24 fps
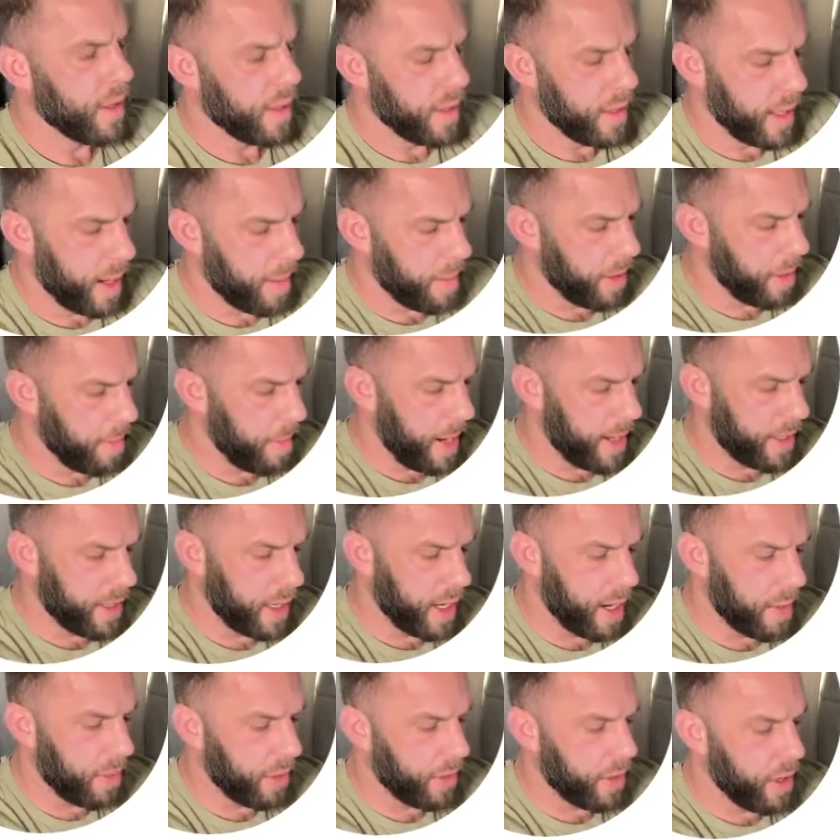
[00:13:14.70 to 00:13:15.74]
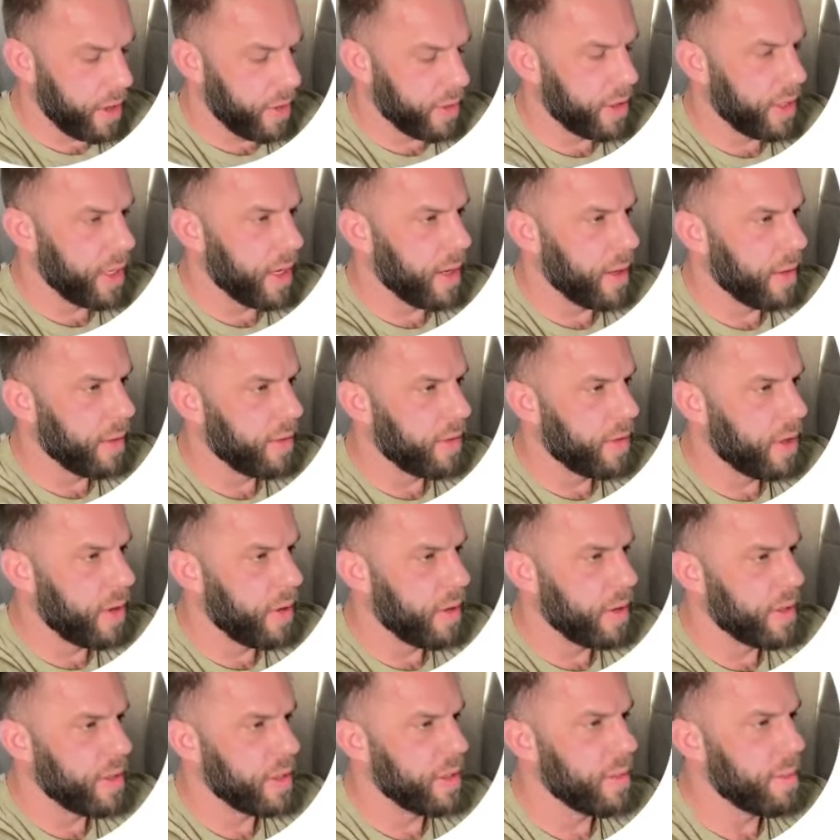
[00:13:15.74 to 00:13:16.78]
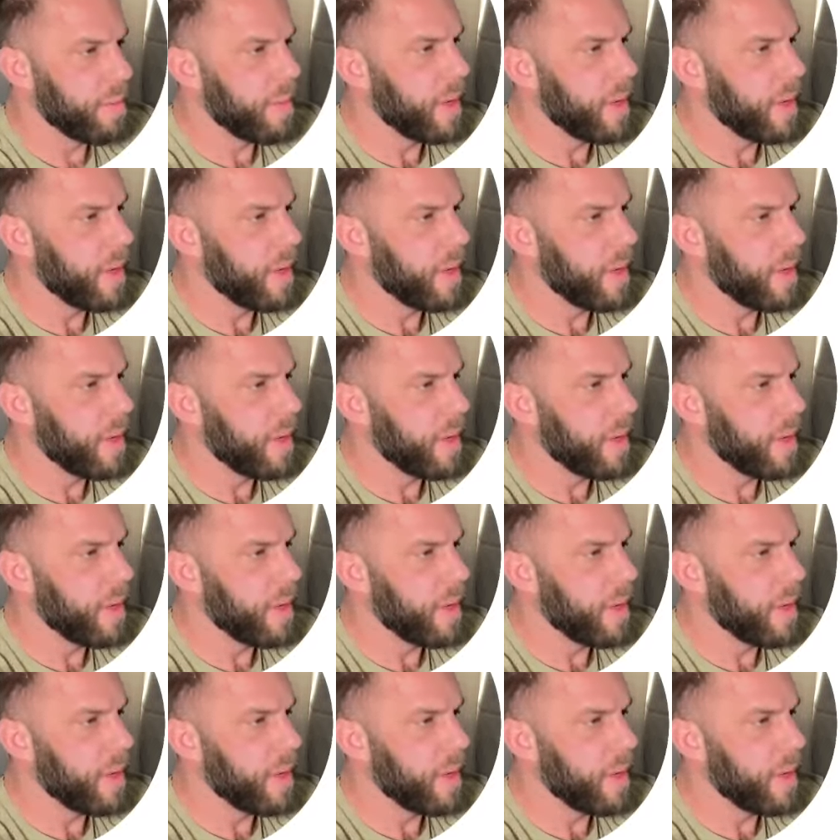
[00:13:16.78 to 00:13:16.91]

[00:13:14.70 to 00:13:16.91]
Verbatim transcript: I'm going to make a couple notes here. So this is